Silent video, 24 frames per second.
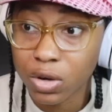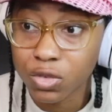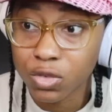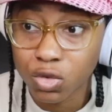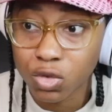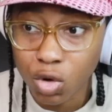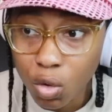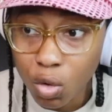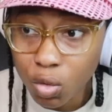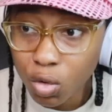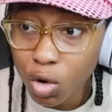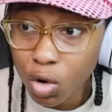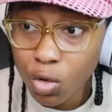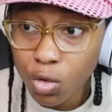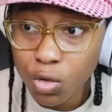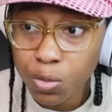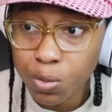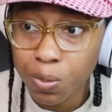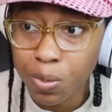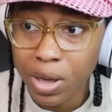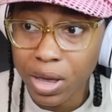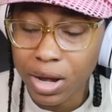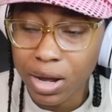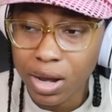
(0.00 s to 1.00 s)
no
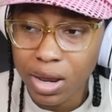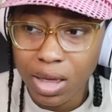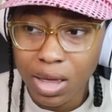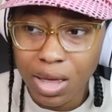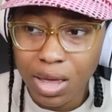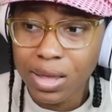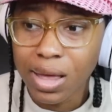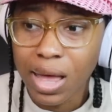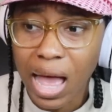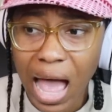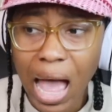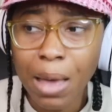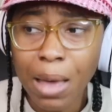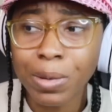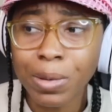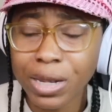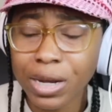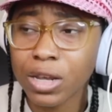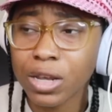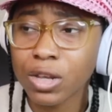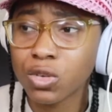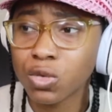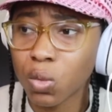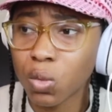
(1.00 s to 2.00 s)
growth, but I'm
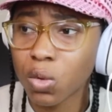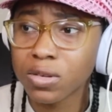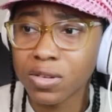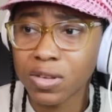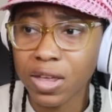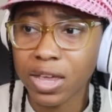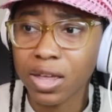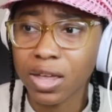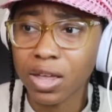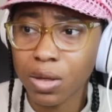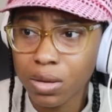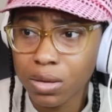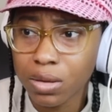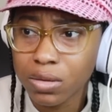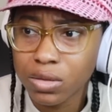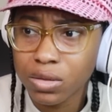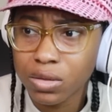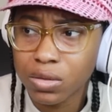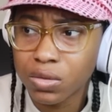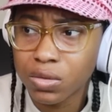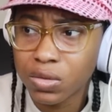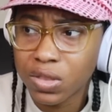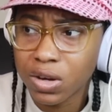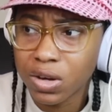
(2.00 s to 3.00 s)
leaning towards like
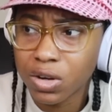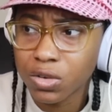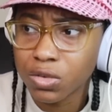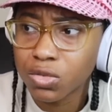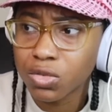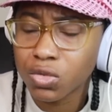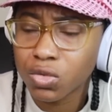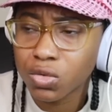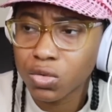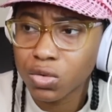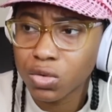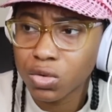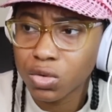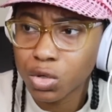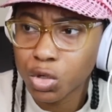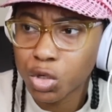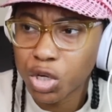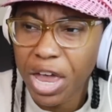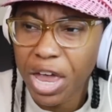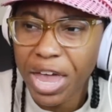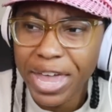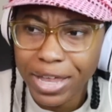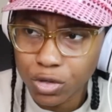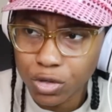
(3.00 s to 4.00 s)
there's
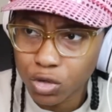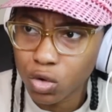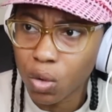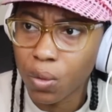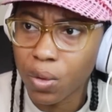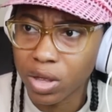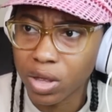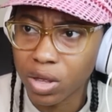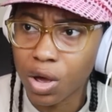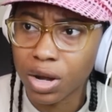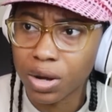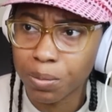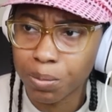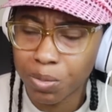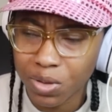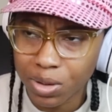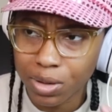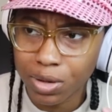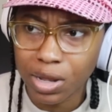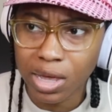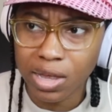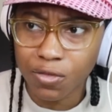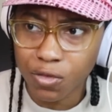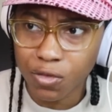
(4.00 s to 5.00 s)
change going on,
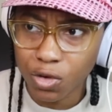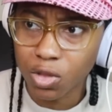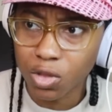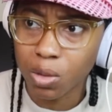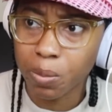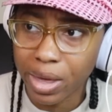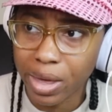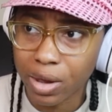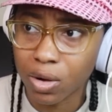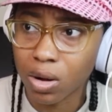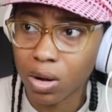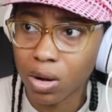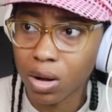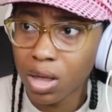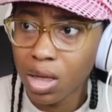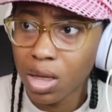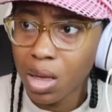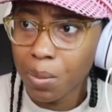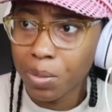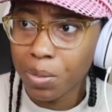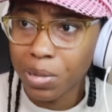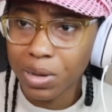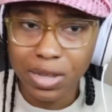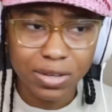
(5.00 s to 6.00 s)
but like for the better.
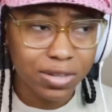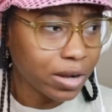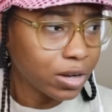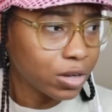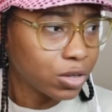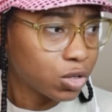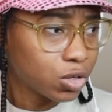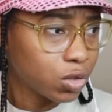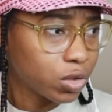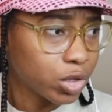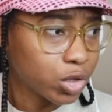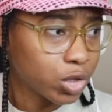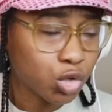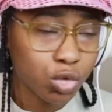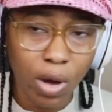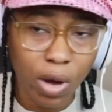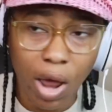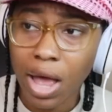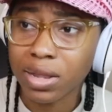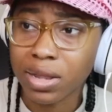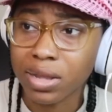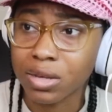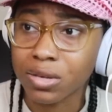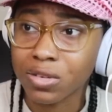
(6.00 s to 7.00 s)
But let's get into the
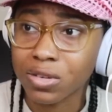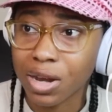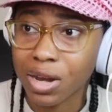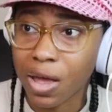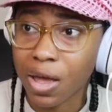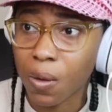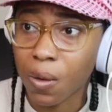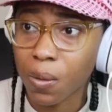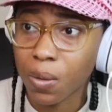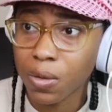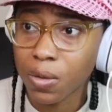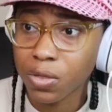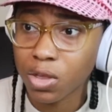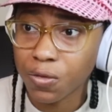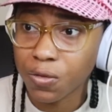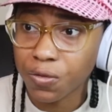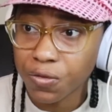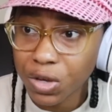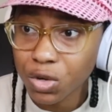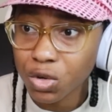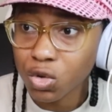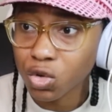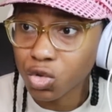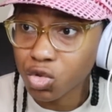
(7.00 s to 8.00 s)
track list now, the
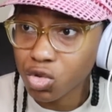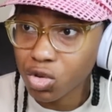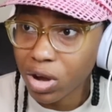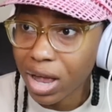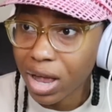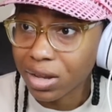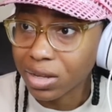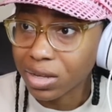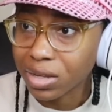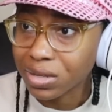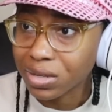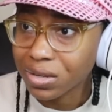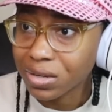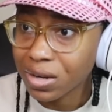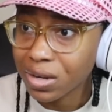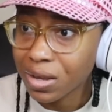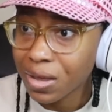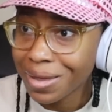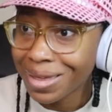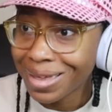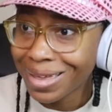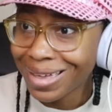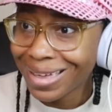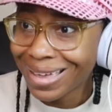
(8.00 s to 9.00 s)
official track list.
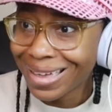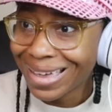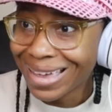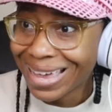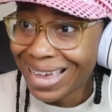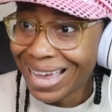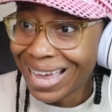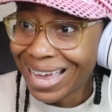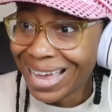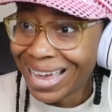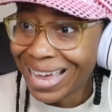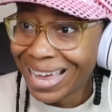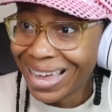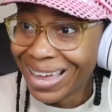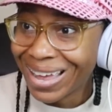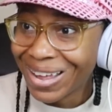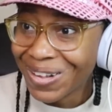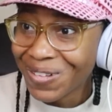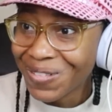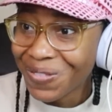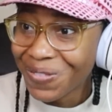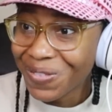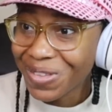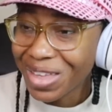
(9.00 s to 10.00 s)

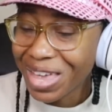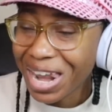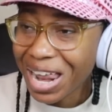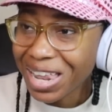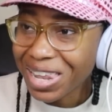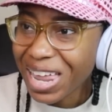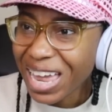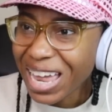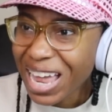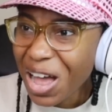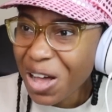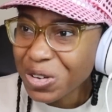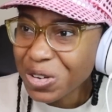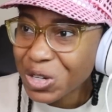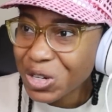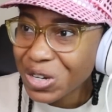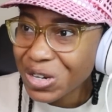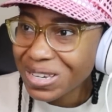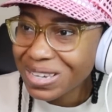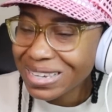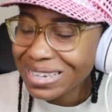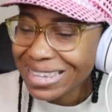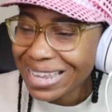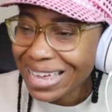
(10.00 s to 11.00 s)
And I like how
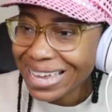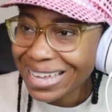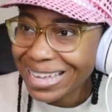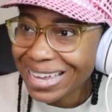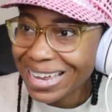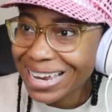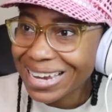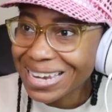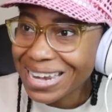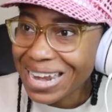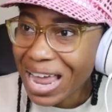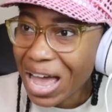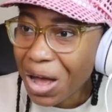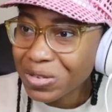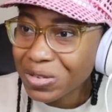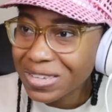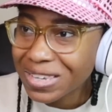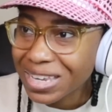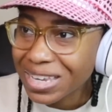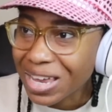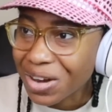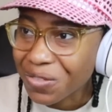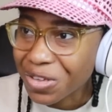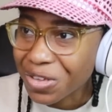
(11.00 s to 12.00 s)
she's like
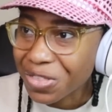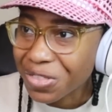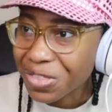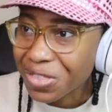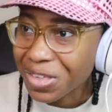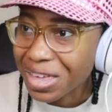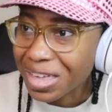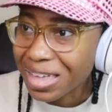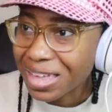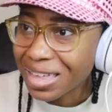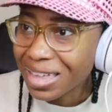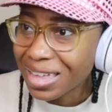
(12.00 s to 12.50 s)
announcing everything.